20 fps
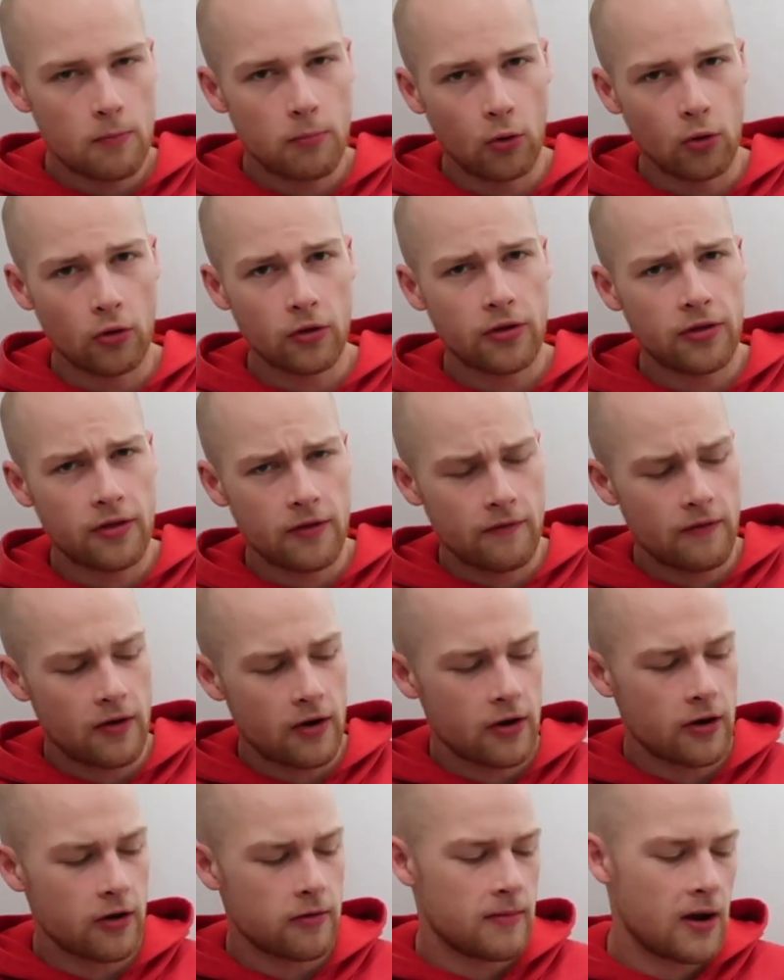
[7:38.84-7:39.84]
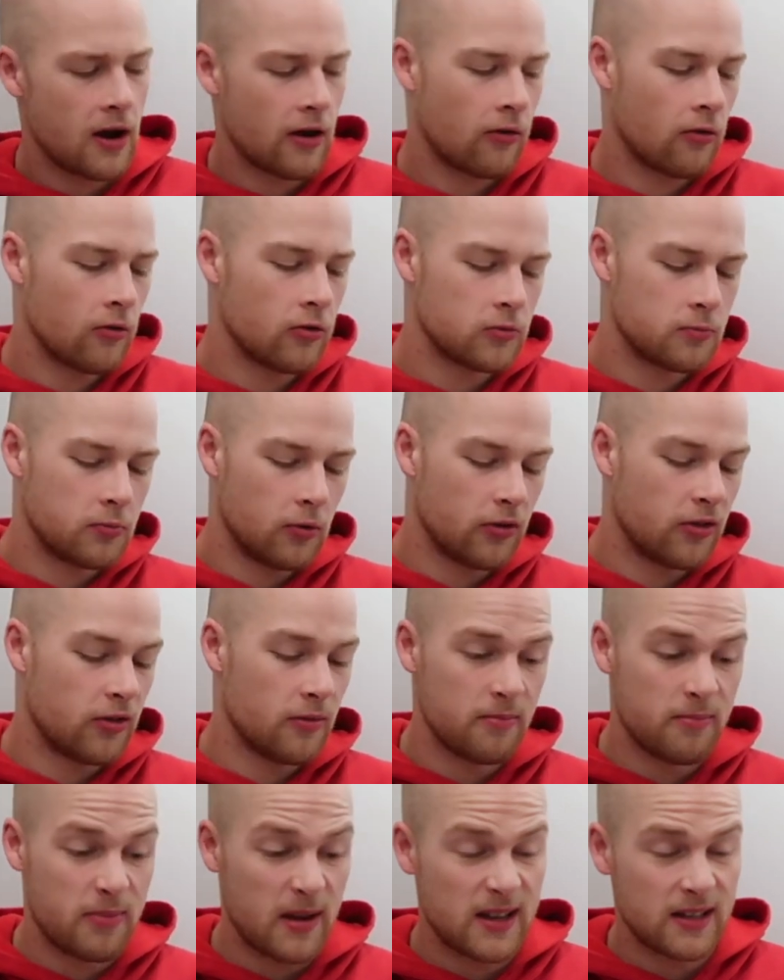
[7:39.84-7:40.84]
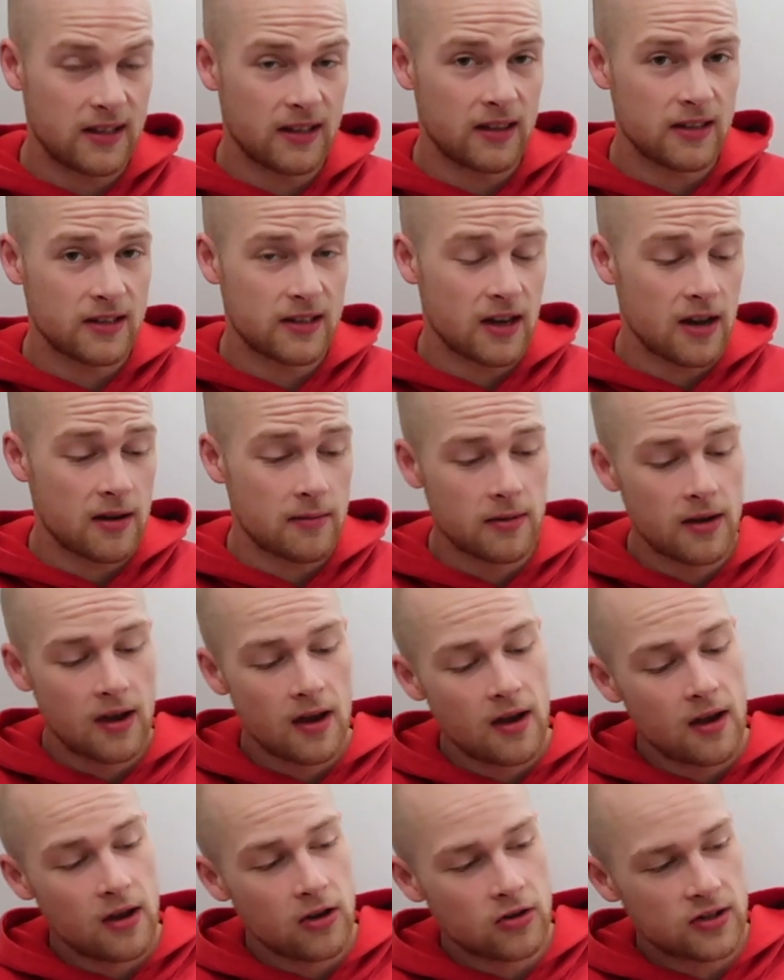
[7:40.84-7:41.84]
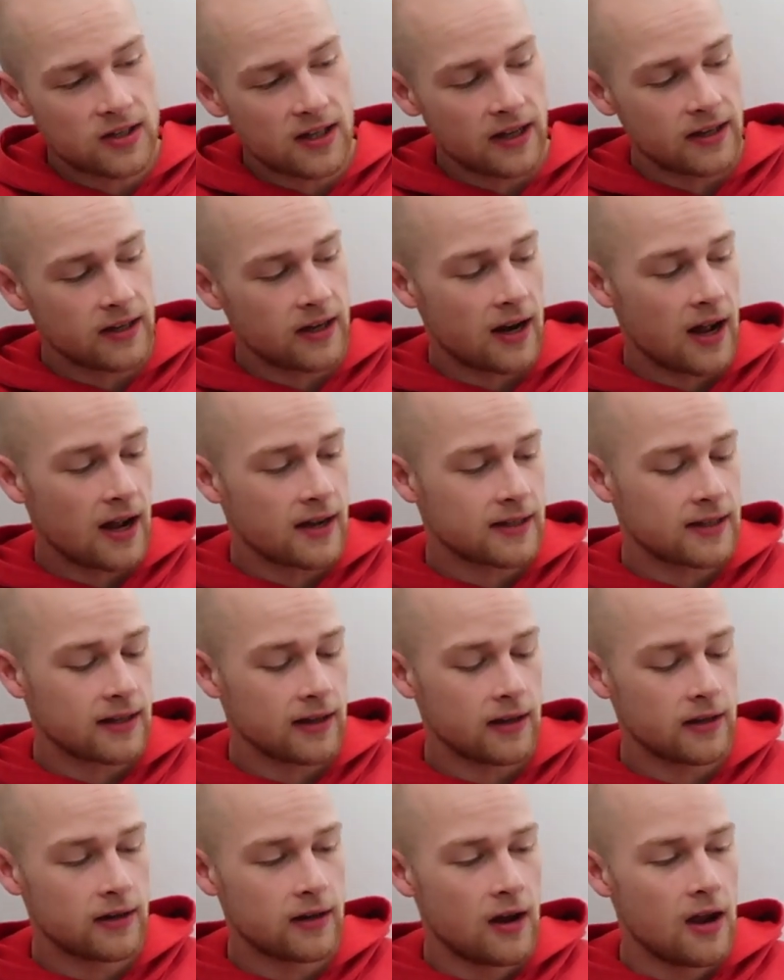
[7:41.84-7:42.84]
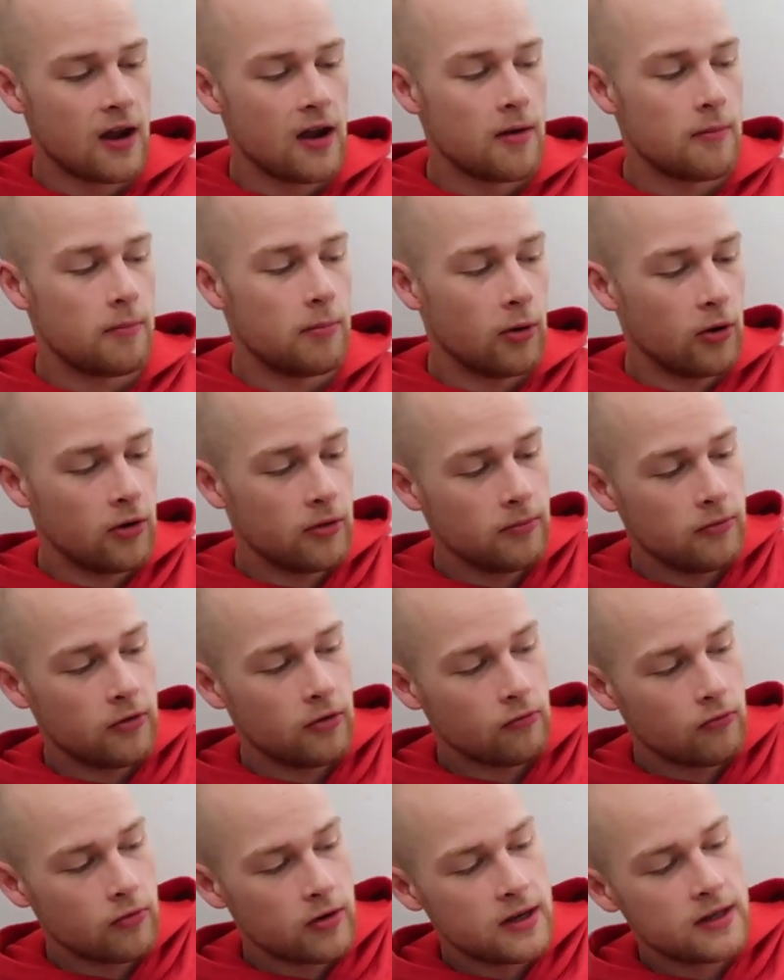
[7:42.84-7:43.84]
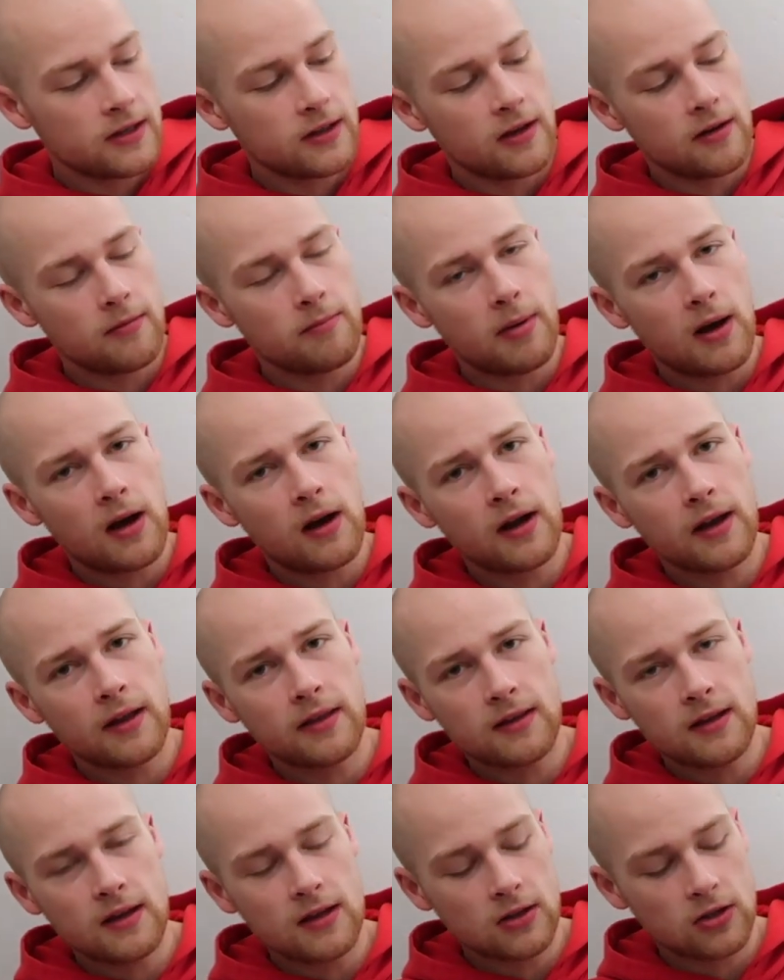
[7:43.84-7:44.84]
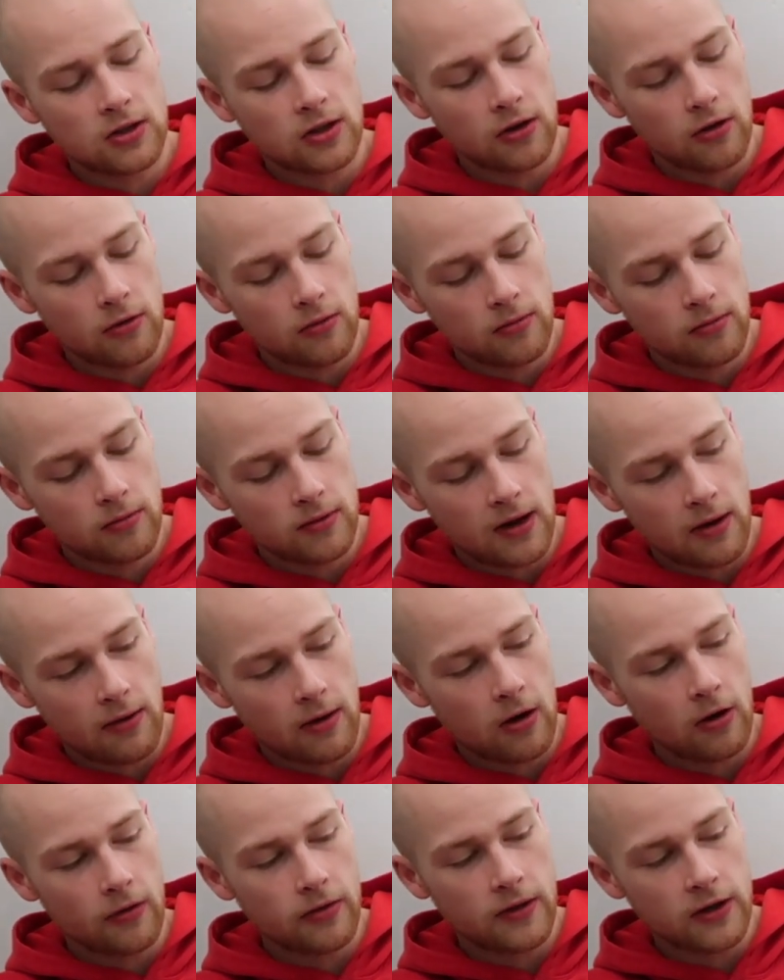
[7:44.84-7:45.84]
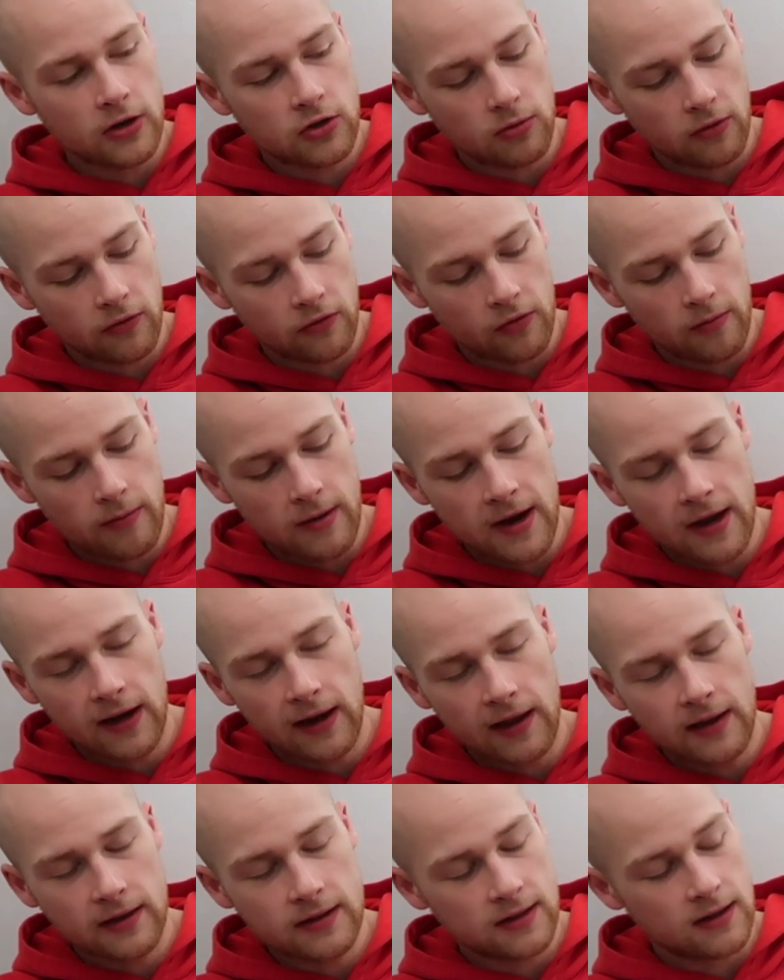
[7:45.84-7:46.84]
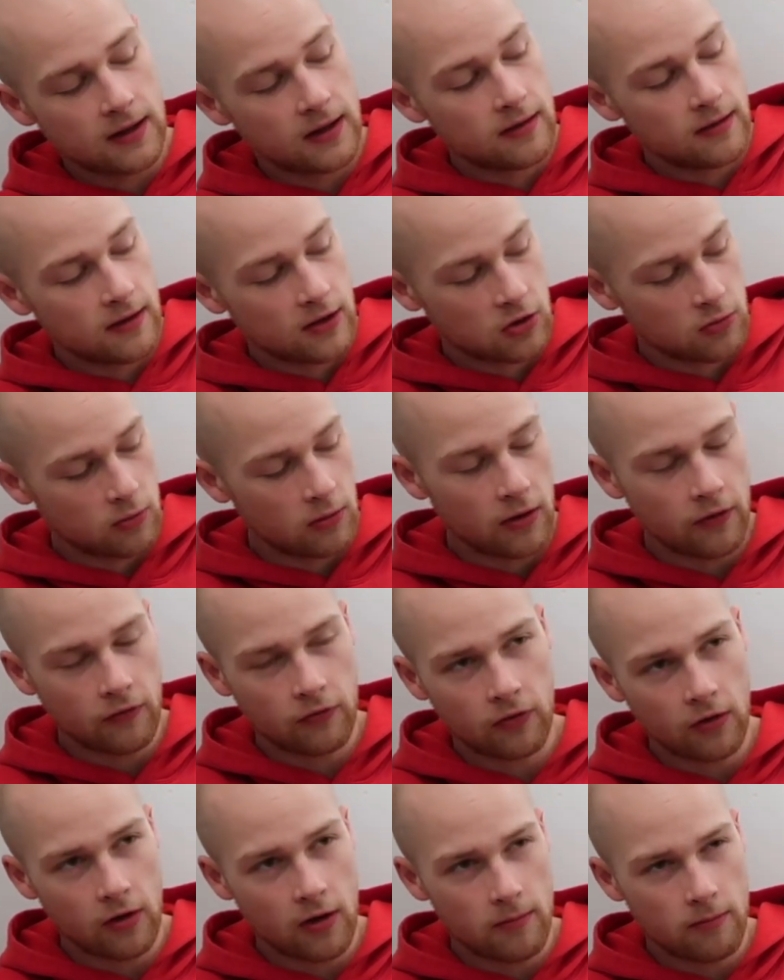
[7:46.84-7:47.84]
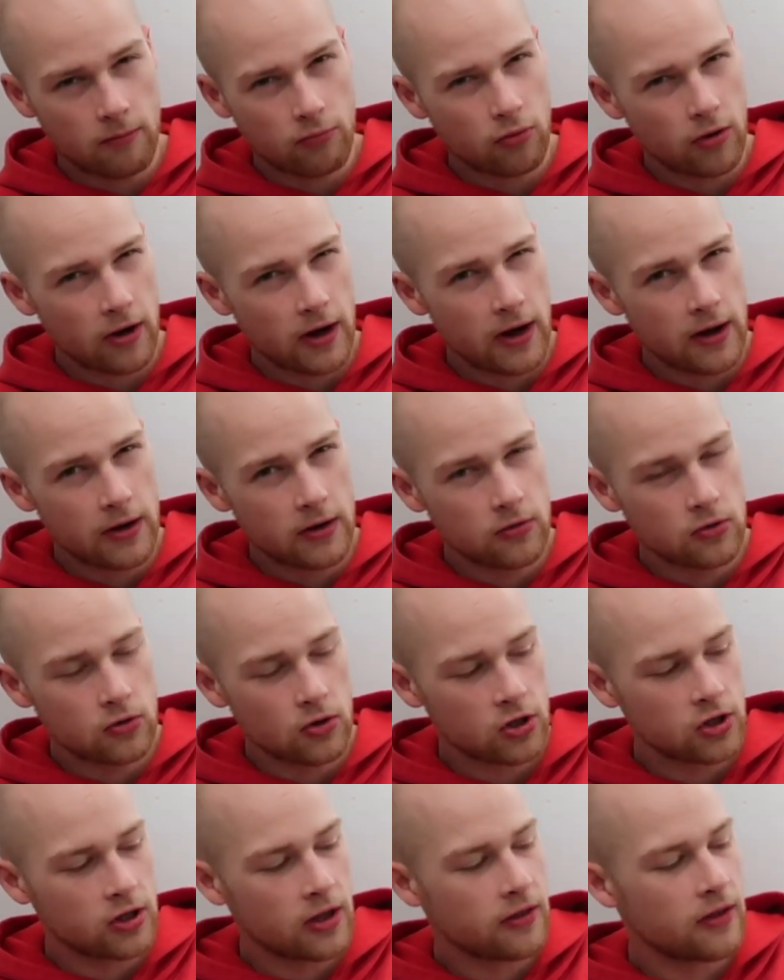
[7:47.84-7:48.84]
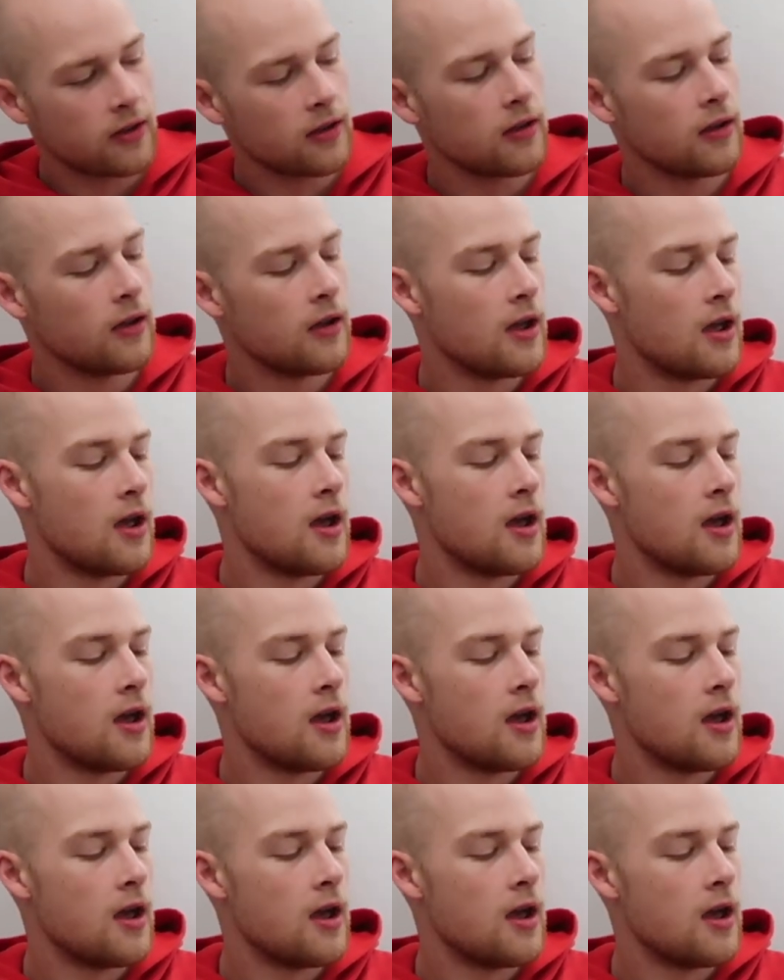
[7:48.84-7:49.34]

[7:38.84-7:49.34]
Both of them very good macros, both of them basically the same, standard isolate. But the reason in buying these two, now I got this one from A-List and this one from Predator Nutrition, I think,